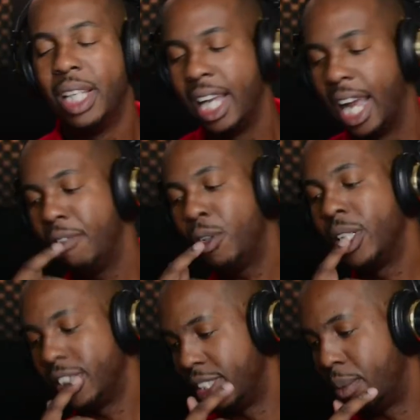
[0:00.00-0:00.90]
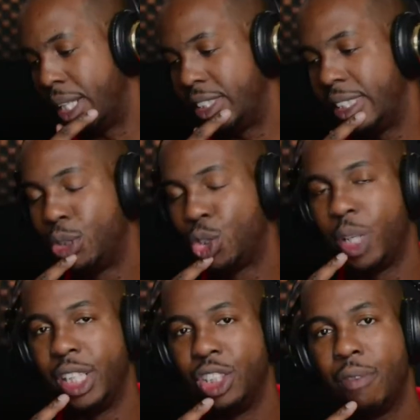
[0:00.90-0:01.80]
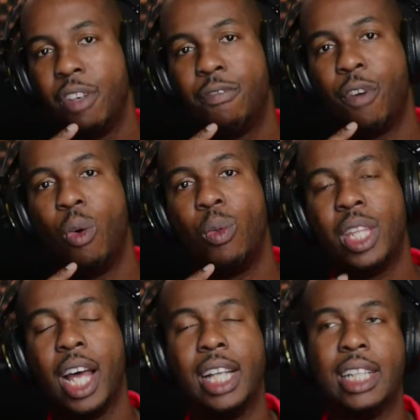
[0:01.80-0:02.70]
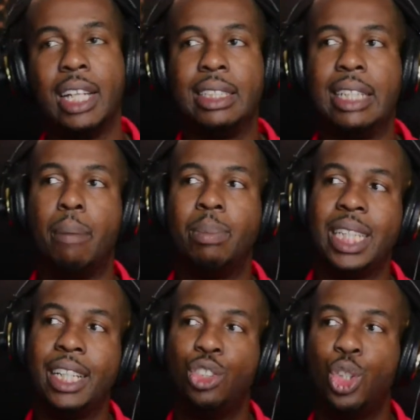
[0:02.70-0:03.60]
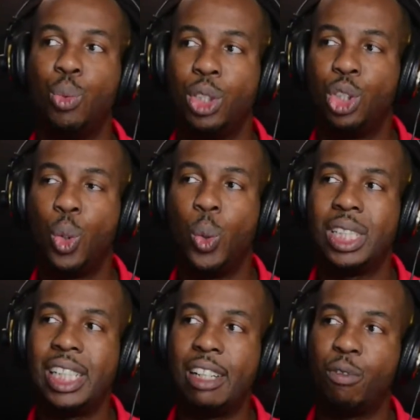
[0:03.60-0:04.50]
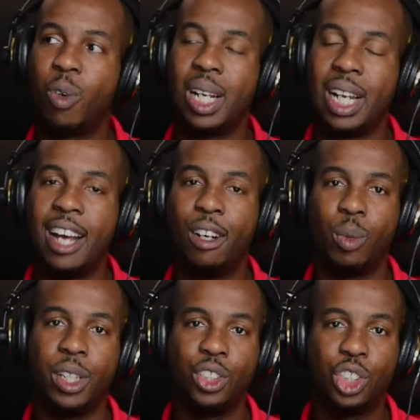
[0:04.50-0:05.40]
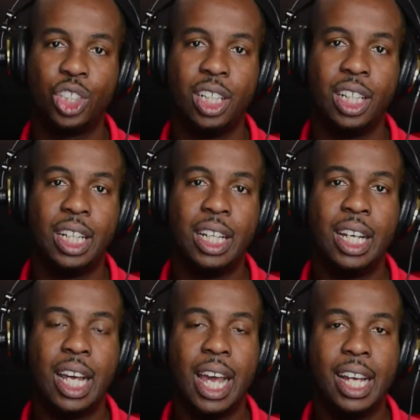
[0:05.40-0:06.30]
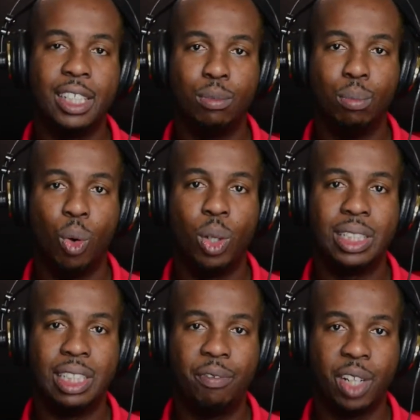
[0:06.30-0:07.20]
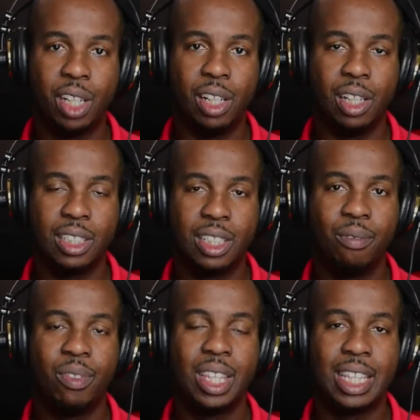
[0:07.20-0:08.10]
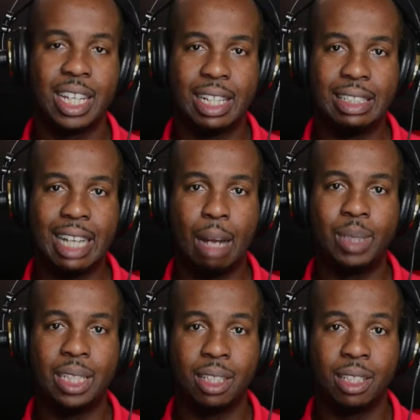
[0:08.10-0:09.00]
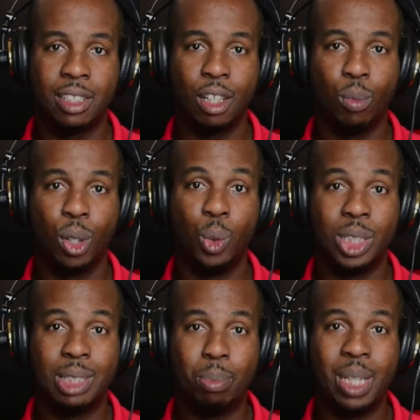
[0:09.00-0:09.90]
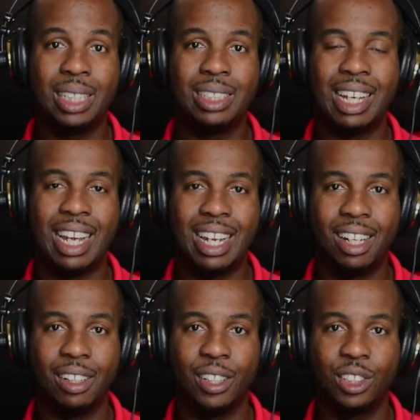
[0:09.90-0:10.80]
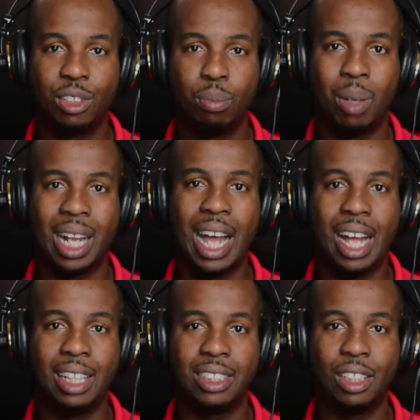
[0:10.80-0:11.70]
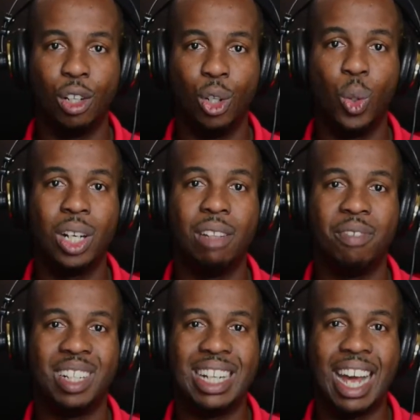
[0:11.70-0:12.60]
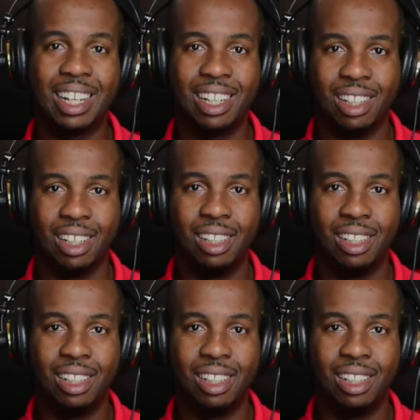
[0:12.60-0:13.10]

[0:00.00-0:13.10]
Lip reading: I have a question that might seem strange. Have you found that adapting to a totally different language is more difficult than adapting to someone who speaks English but has local vernacular